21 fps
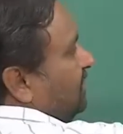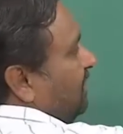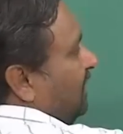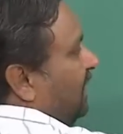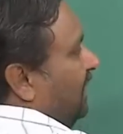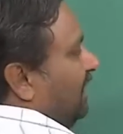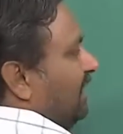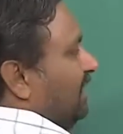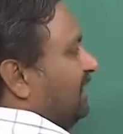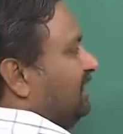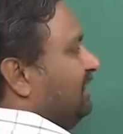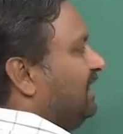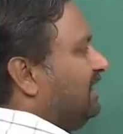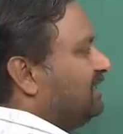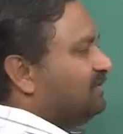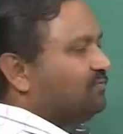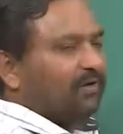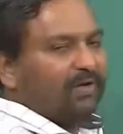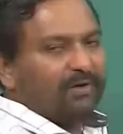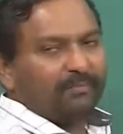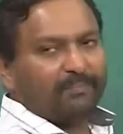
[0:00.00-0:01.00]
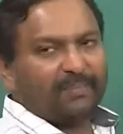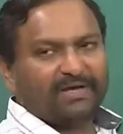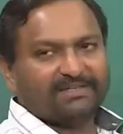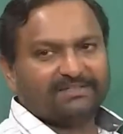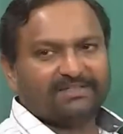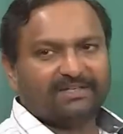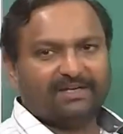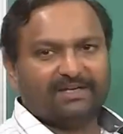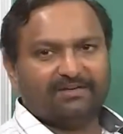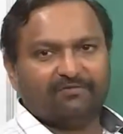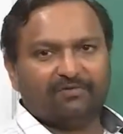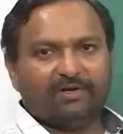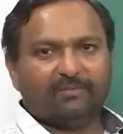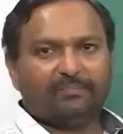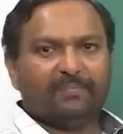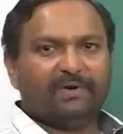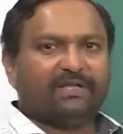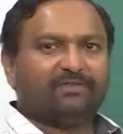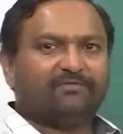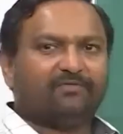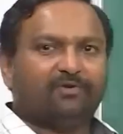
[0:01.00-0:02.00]
again there is exactly one
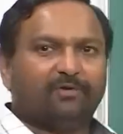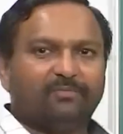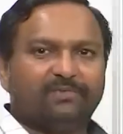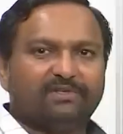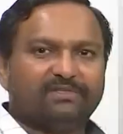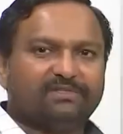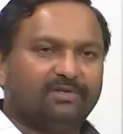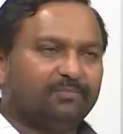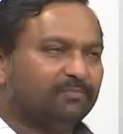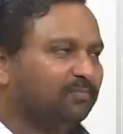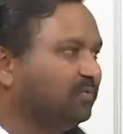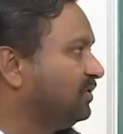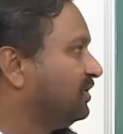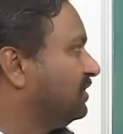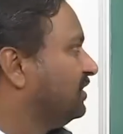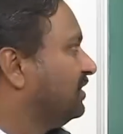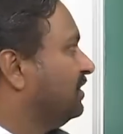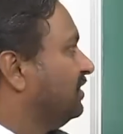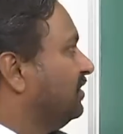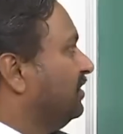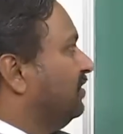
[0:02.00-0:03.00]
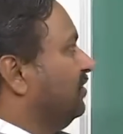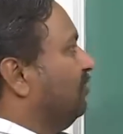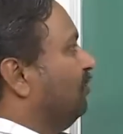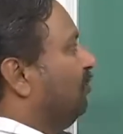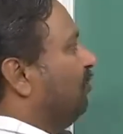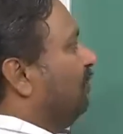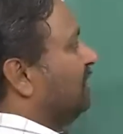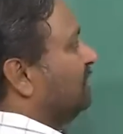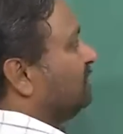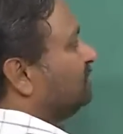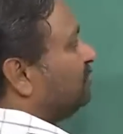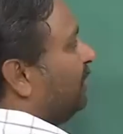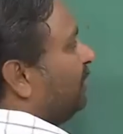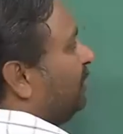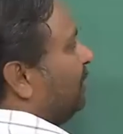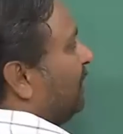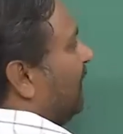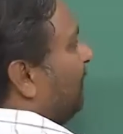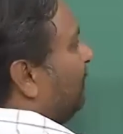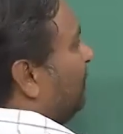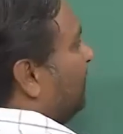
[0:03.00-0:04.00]
path from this input. What is going
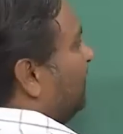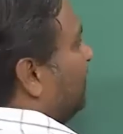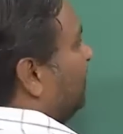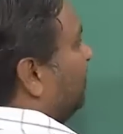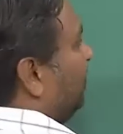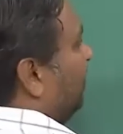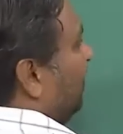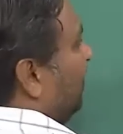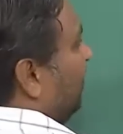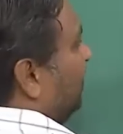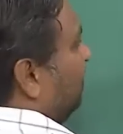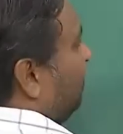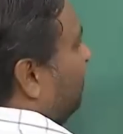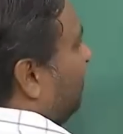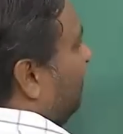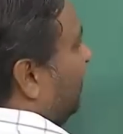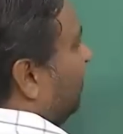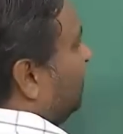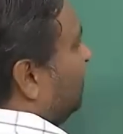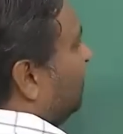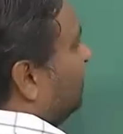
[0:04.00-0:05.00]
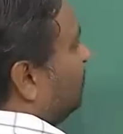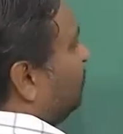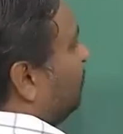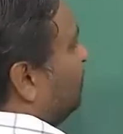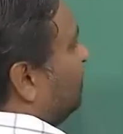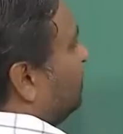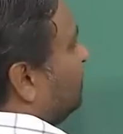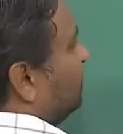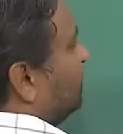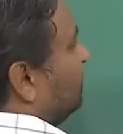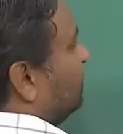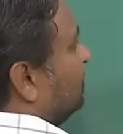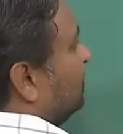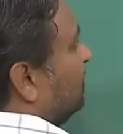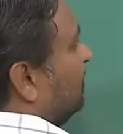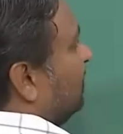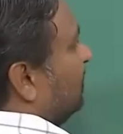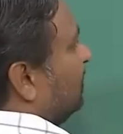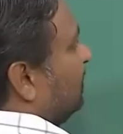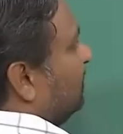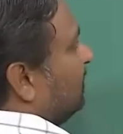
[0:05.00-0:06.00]
to happen if I have another switch?
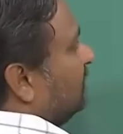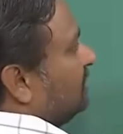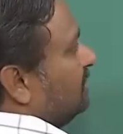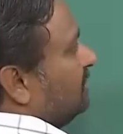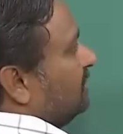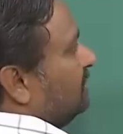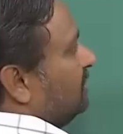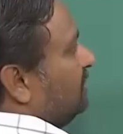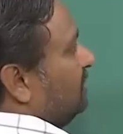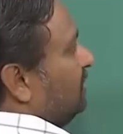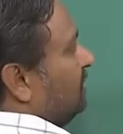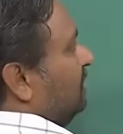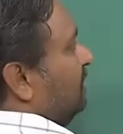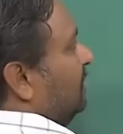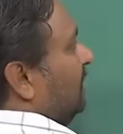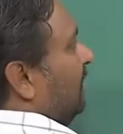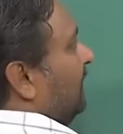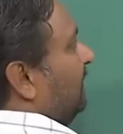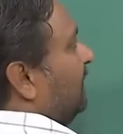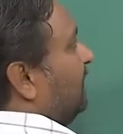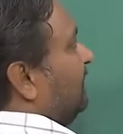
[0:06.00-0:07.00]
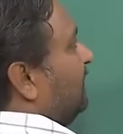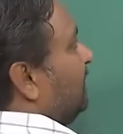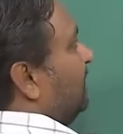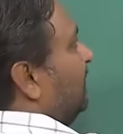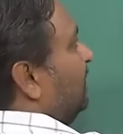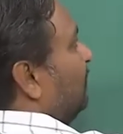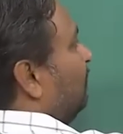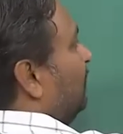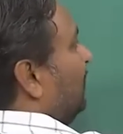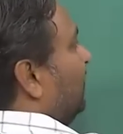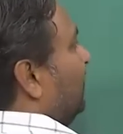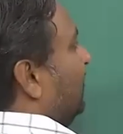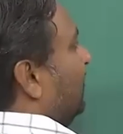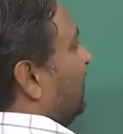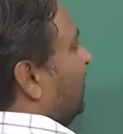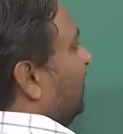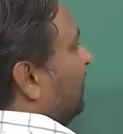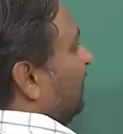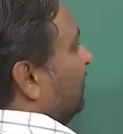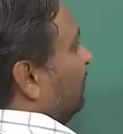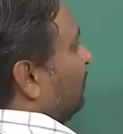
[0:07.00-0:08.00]
I can create one
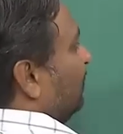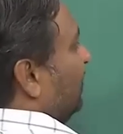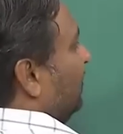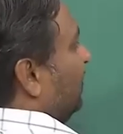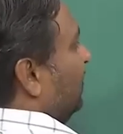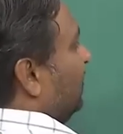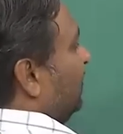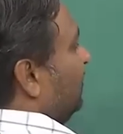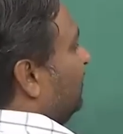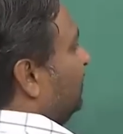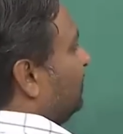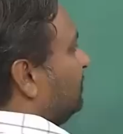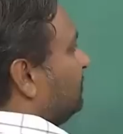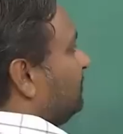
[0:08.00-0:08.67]
here and one here.